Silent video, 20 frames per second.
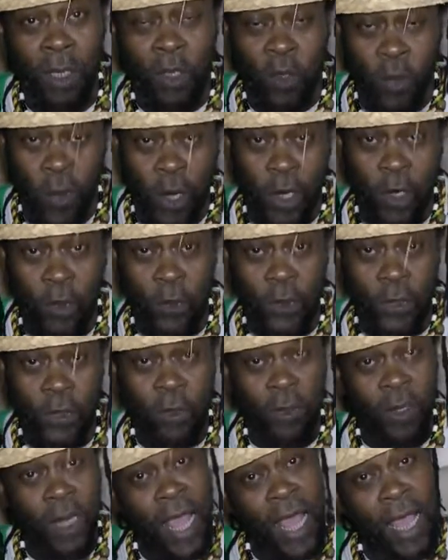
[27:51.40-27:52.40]
you are
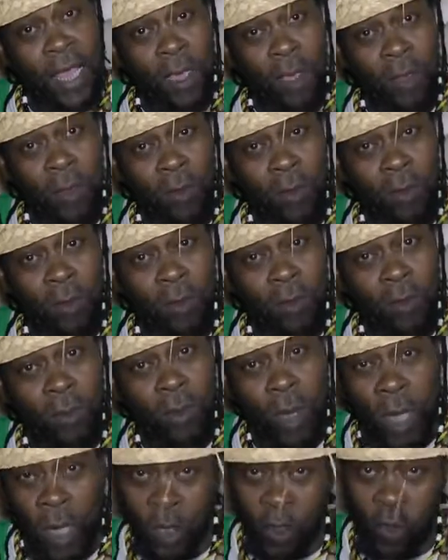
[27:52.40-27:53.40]
going to die.
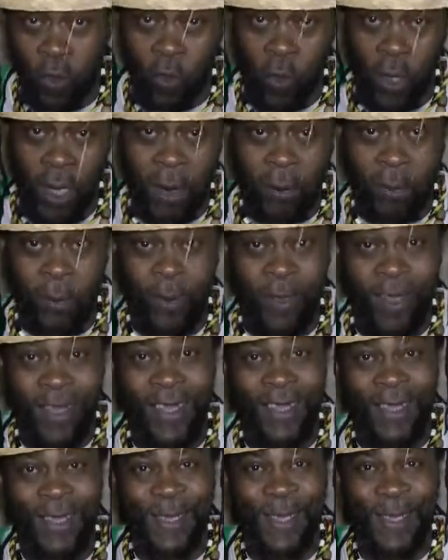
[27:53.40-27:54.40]
And you will have
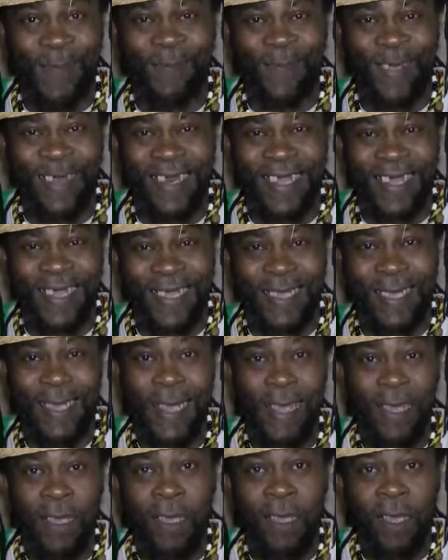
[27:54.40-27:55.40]
to answer for this.
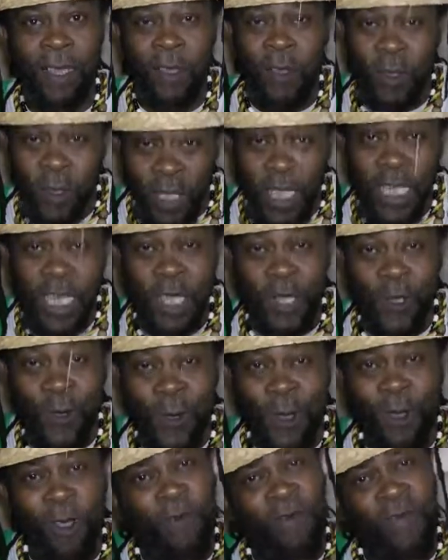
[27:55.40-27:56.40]
You think
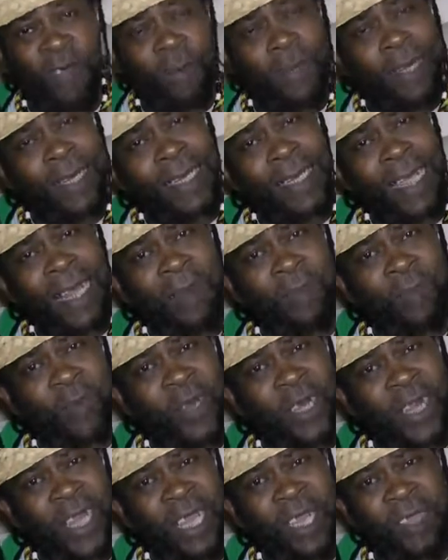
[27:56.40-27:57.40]
your government can
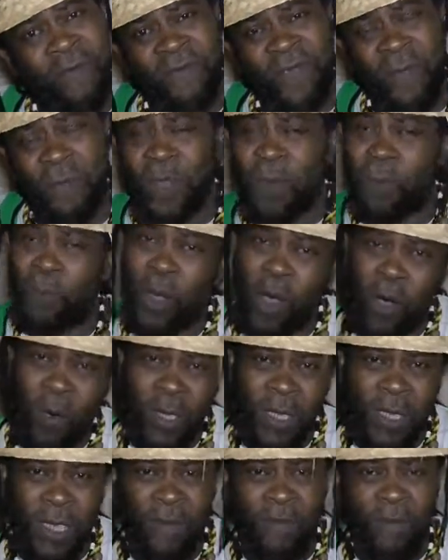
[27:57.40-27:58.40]
protect you from the
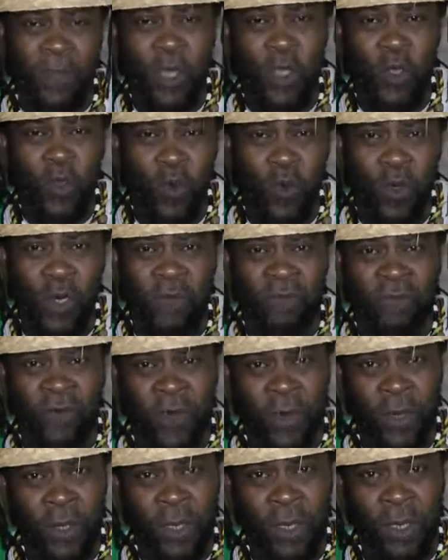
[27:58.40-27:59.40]
powers of the
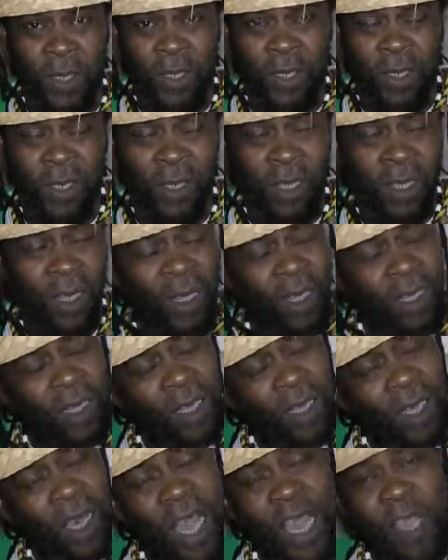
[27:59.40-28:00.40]
universe?
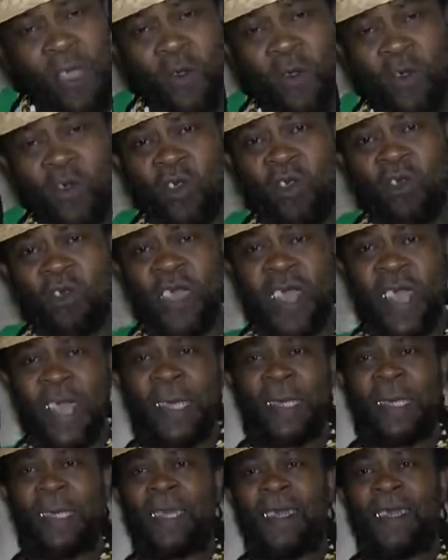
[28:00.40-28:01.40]
Are you
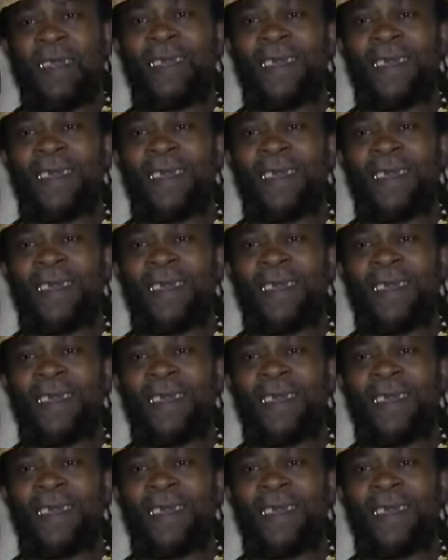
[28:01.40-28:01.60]
crazy?